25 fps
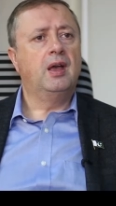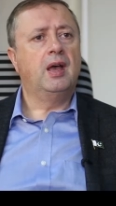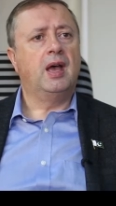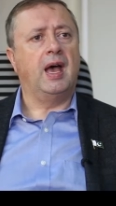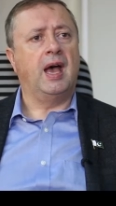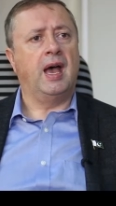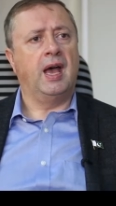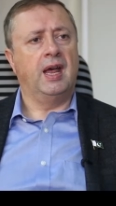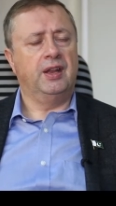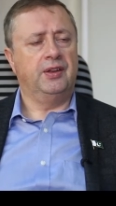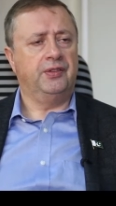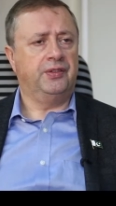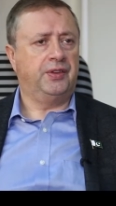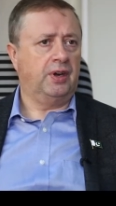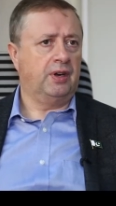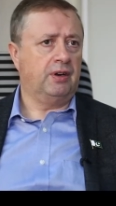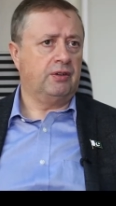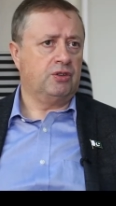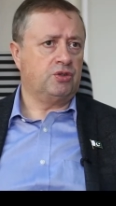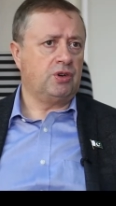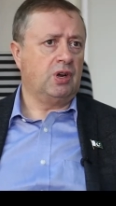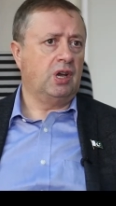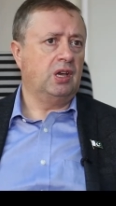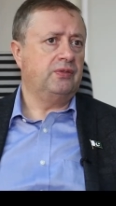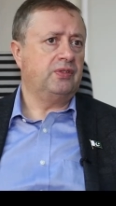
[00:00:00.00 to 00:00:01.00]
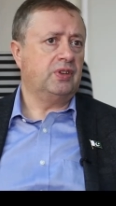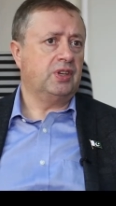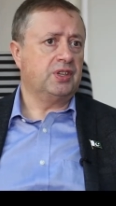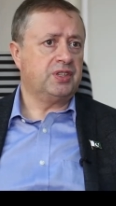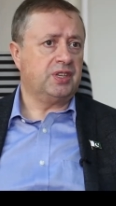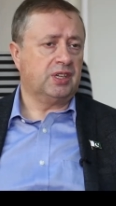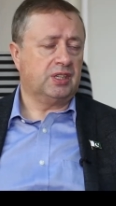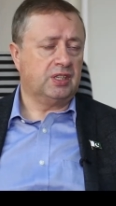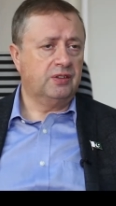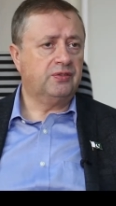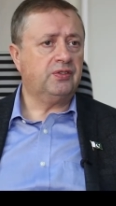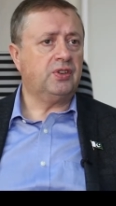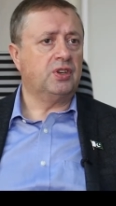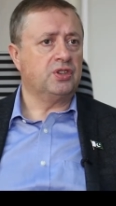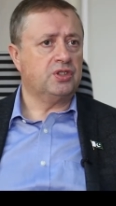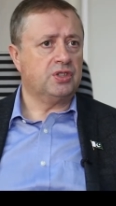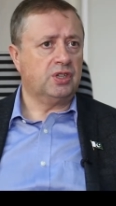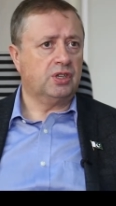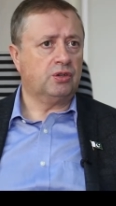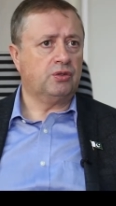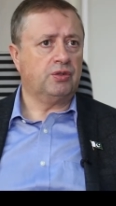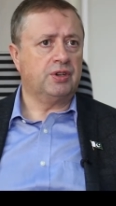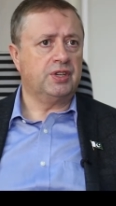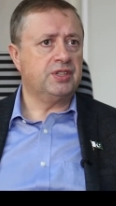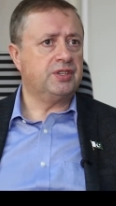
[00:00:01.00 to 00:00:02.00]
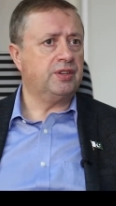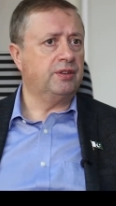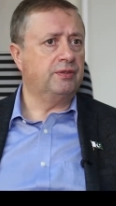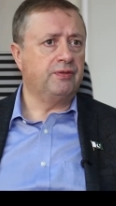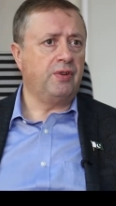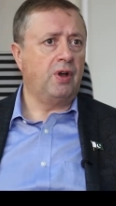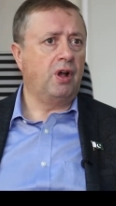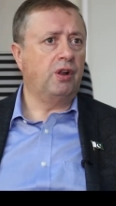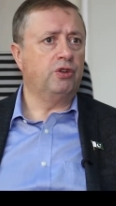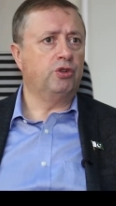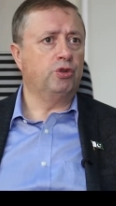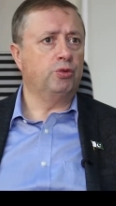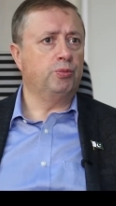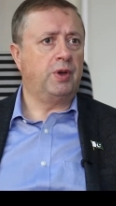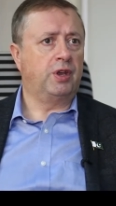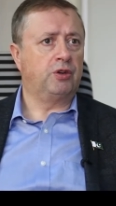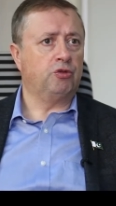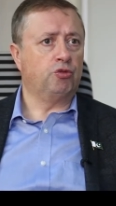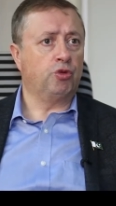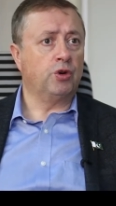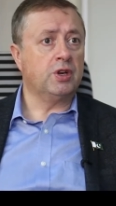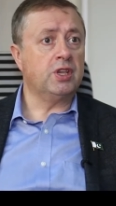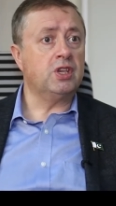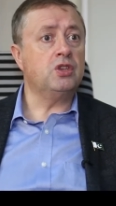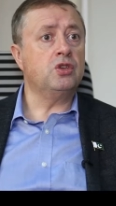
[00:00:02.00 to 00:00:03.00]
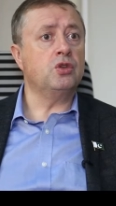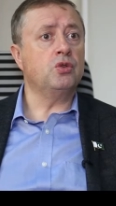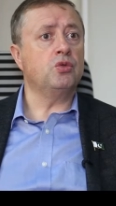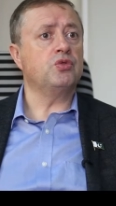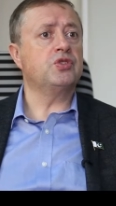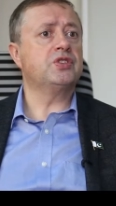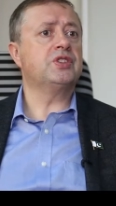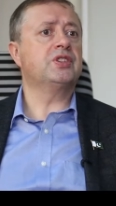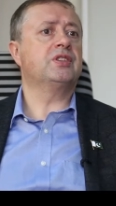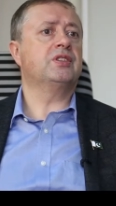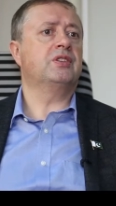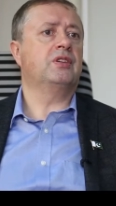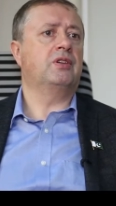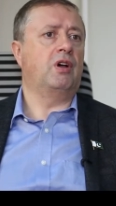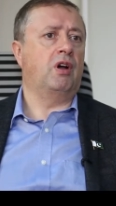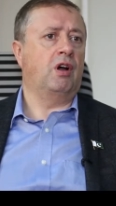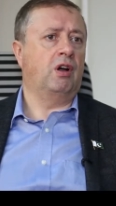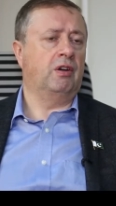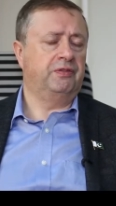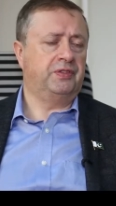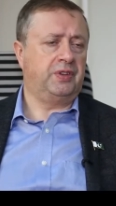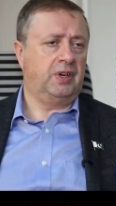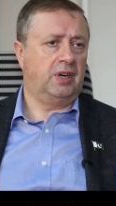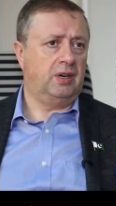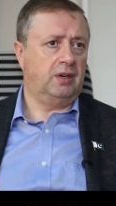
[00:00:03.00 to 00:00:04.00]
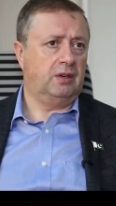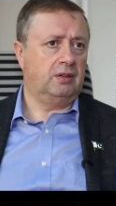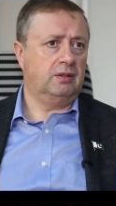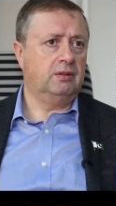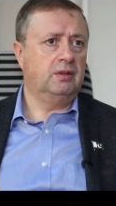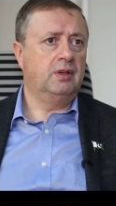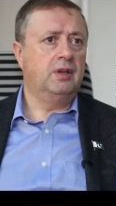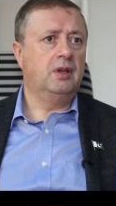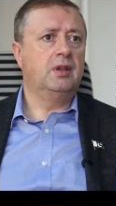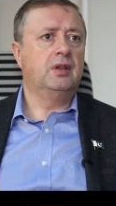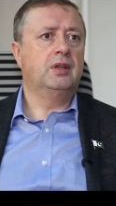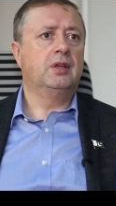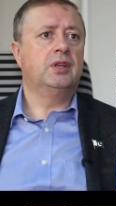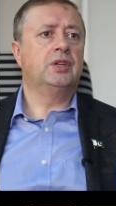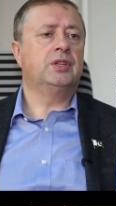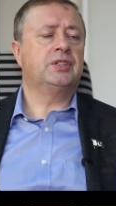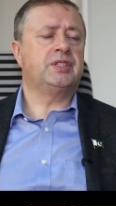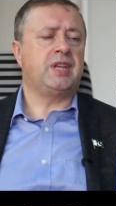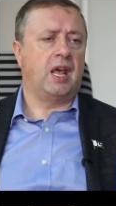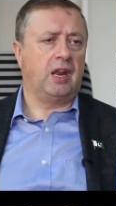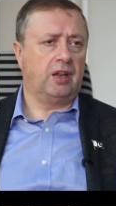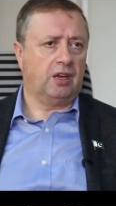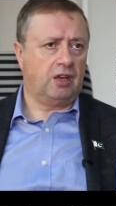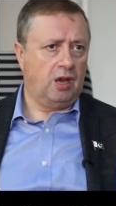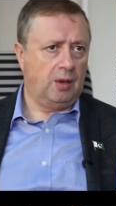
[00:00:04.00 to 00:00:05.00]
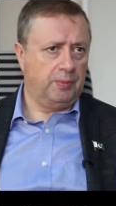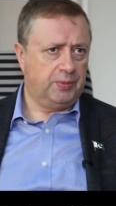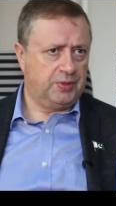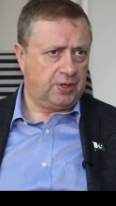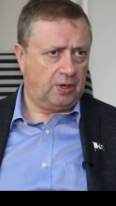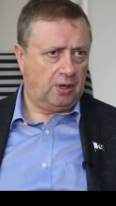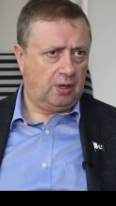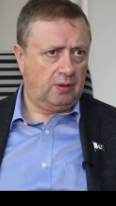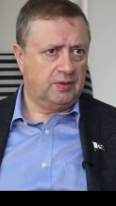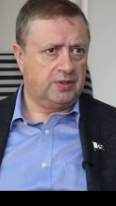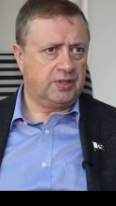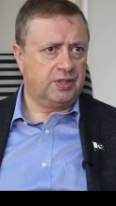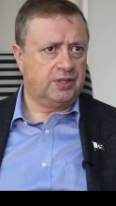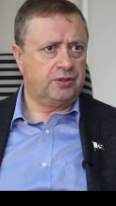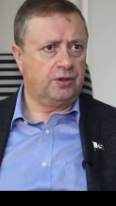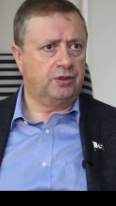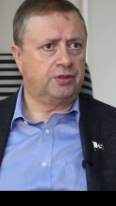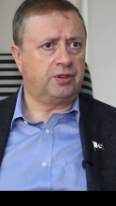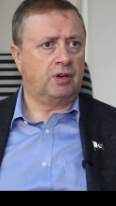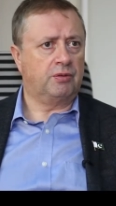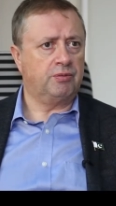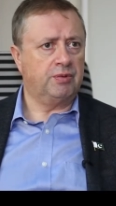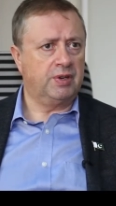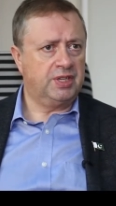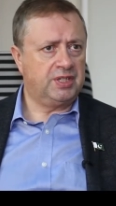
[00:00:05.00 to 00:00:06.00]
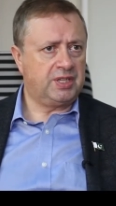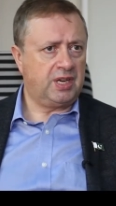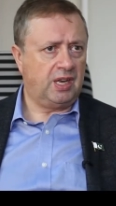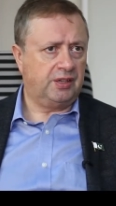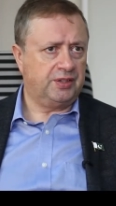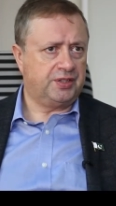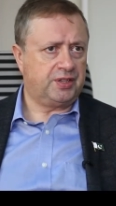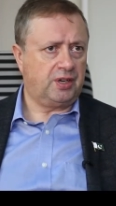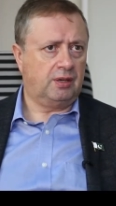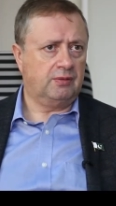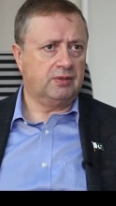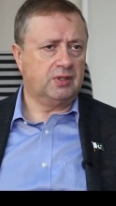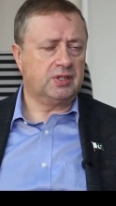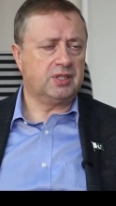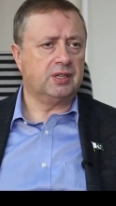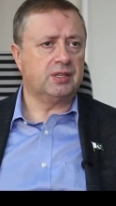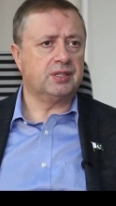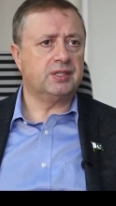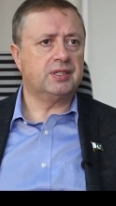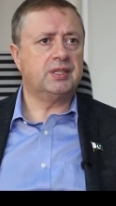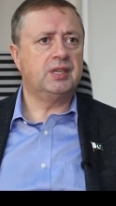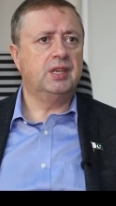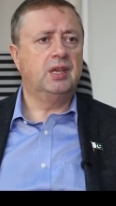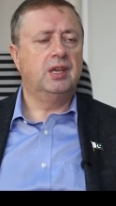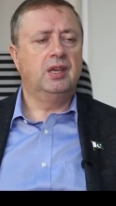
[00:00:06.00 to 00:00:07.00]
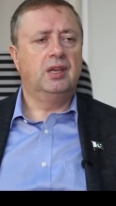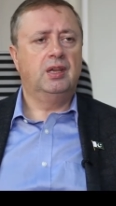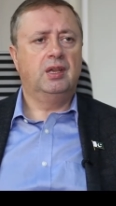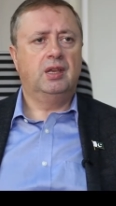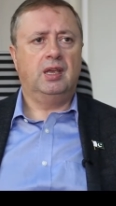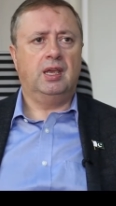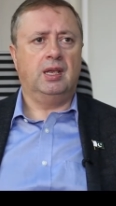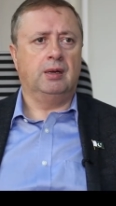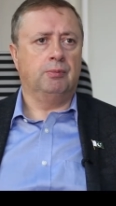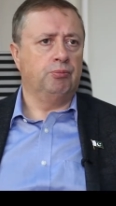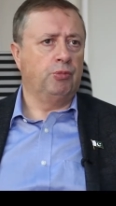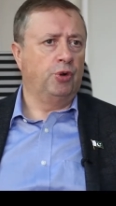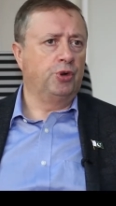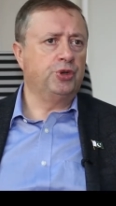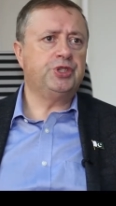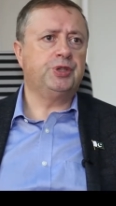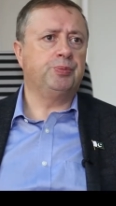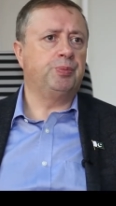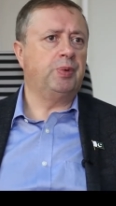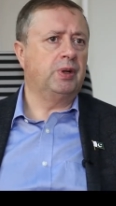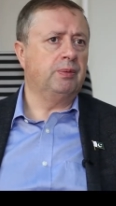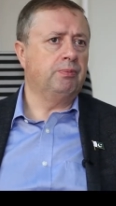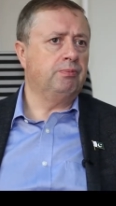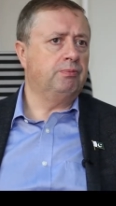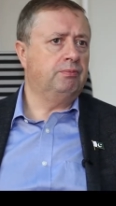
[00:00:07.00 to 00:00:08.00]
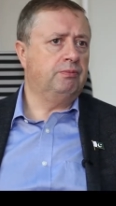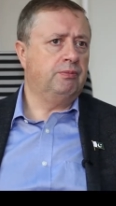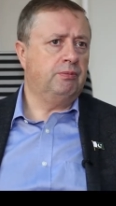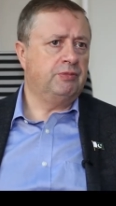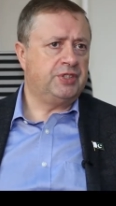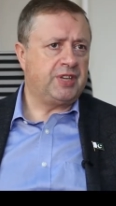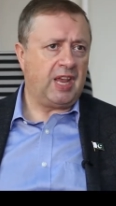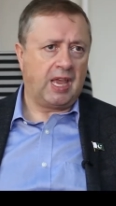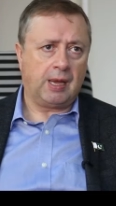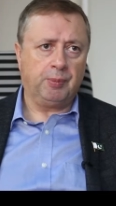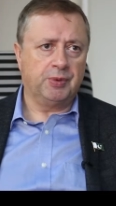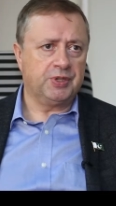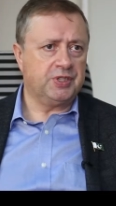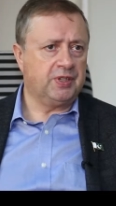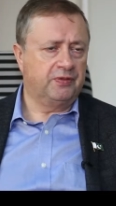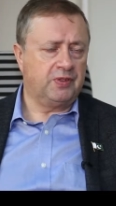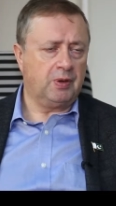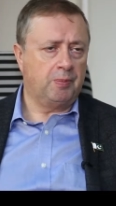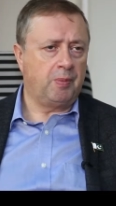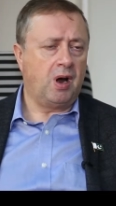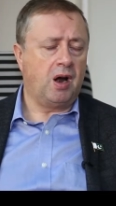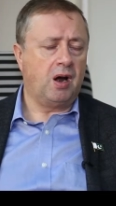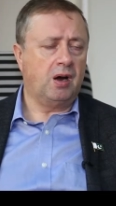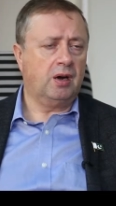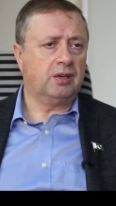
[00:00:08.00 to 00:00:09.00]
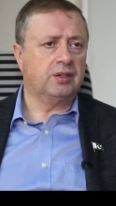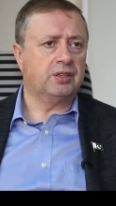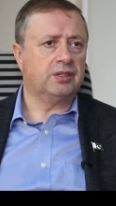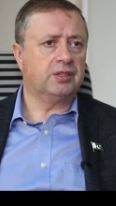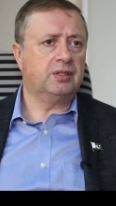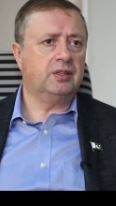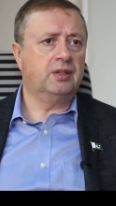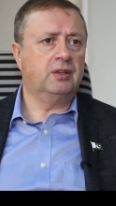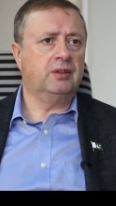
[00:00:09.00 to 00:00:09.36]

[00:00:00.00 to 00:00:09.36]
and they're driving a significant increase in volume and reuse of their telecom services or their retail services in multiple segments of the market